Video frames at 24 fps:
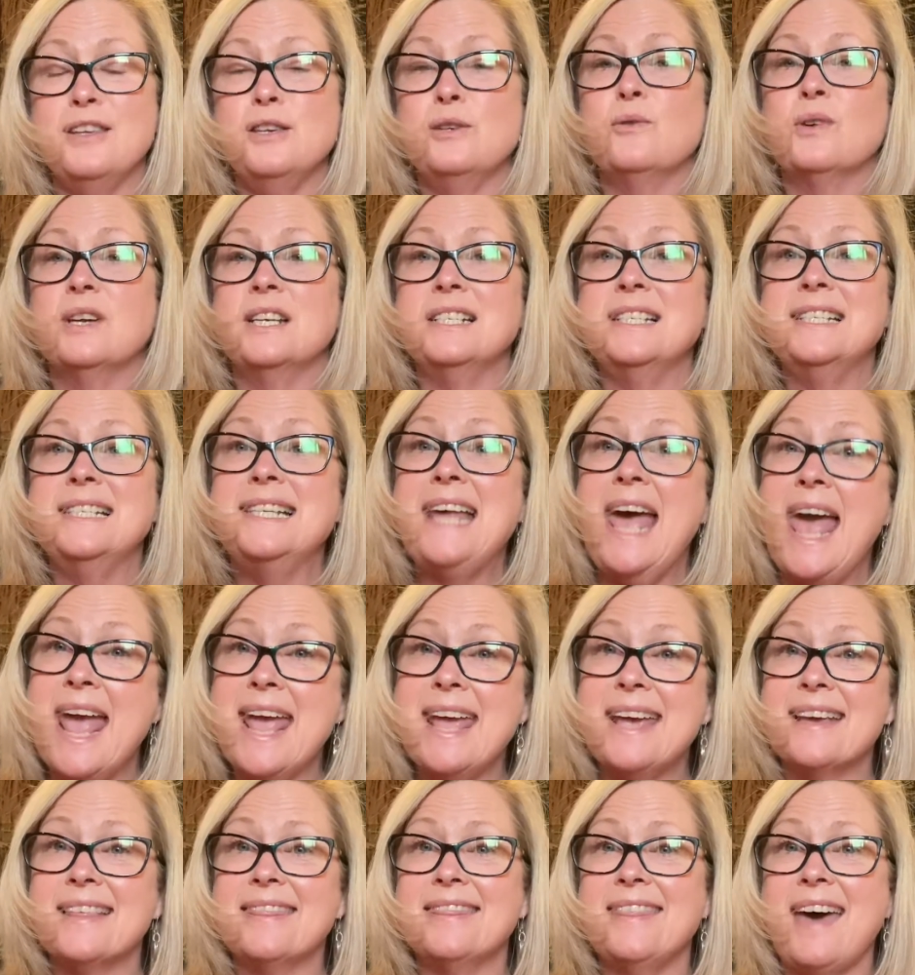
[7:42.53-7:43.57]
you can
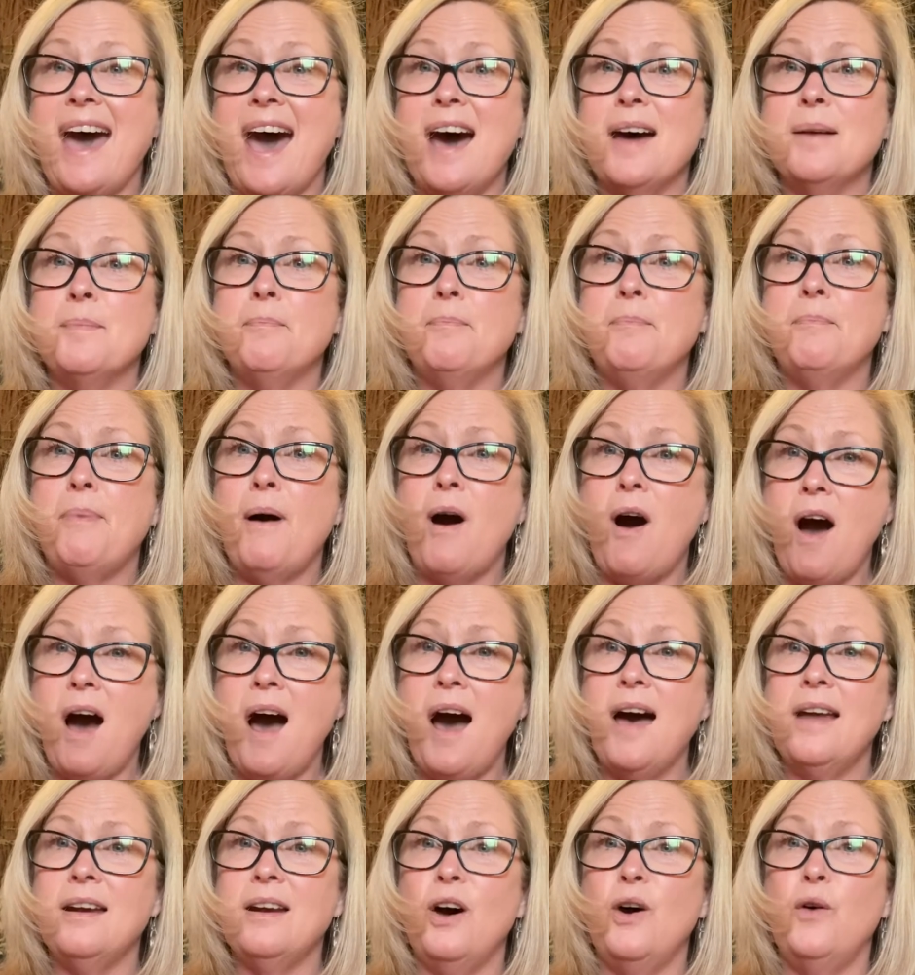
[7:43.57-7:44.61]
take that
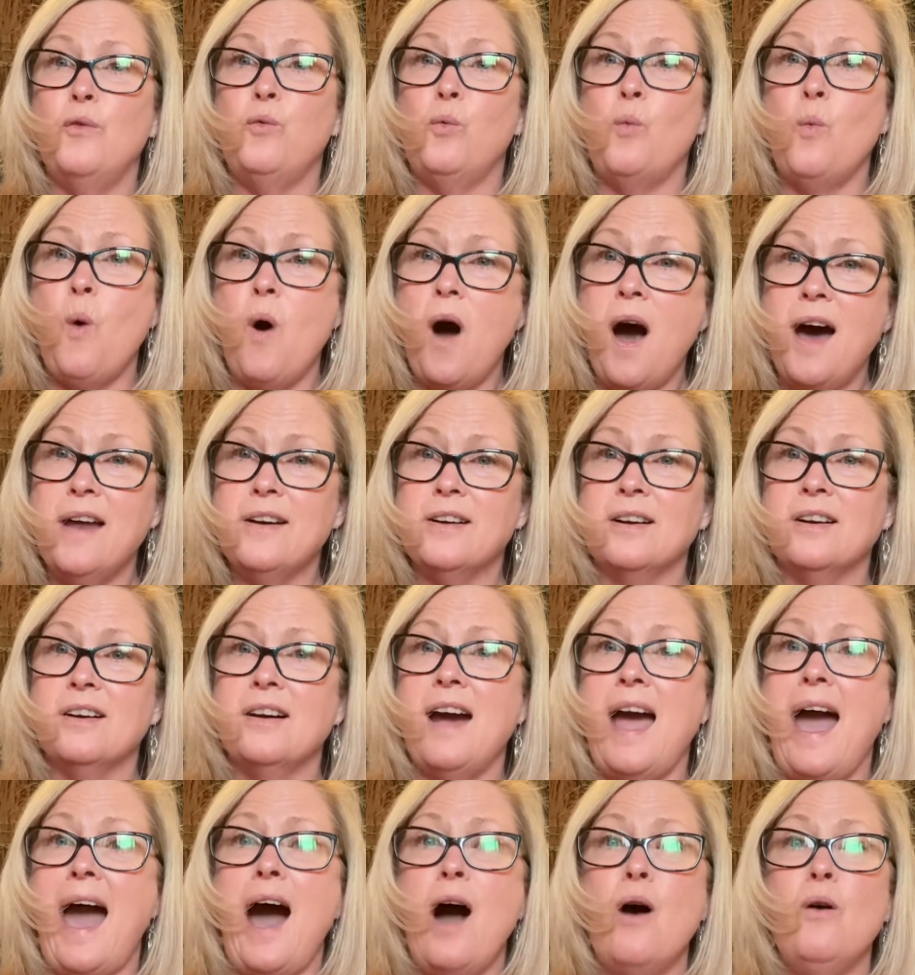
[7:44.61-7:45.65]
pot of
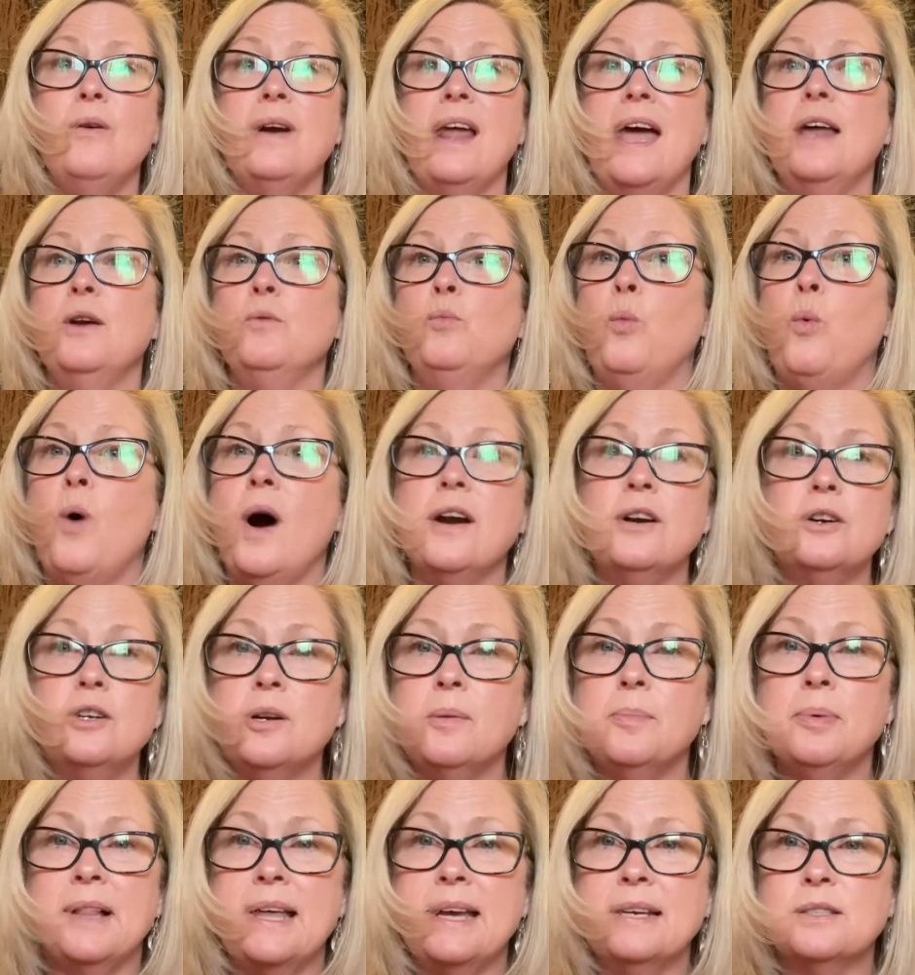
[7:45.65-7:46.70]
water out and water
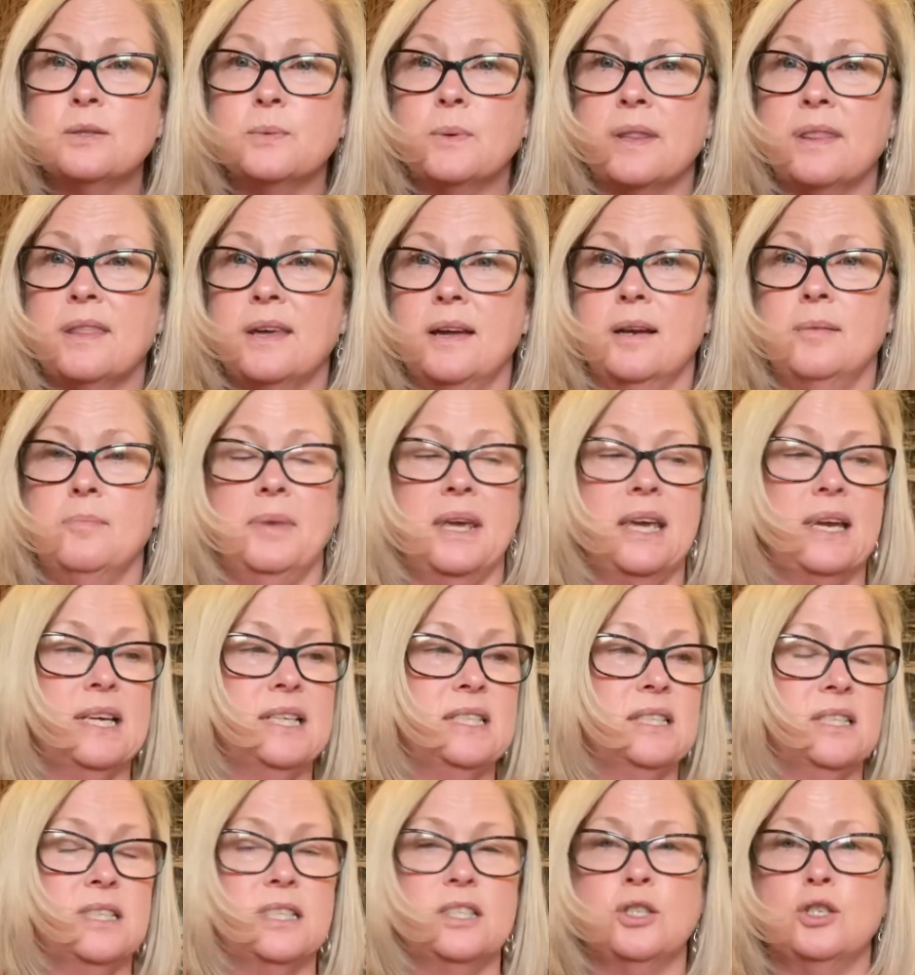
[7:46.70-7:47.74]
your plants with it,
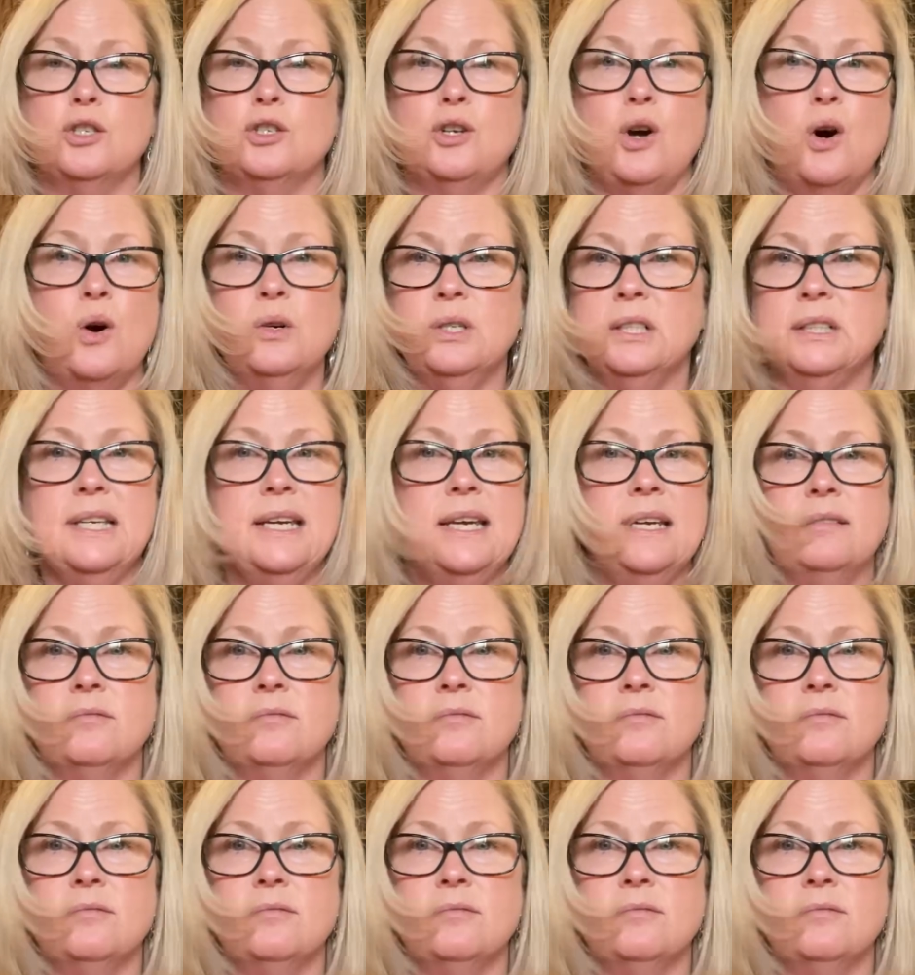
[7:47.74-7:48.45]
because it's totally